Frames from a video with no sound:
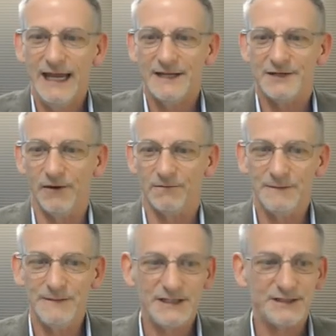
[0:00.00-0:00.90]
So let
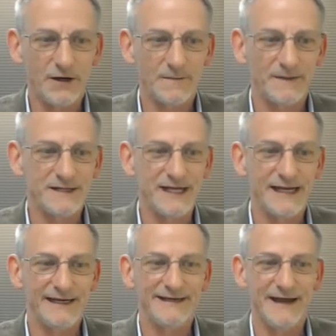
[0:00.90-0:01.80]
me just start by
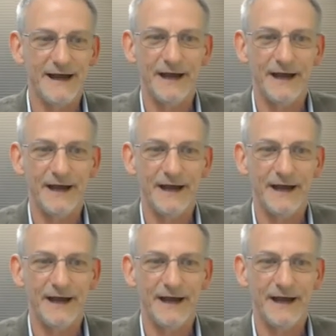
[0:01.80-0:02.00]
saying,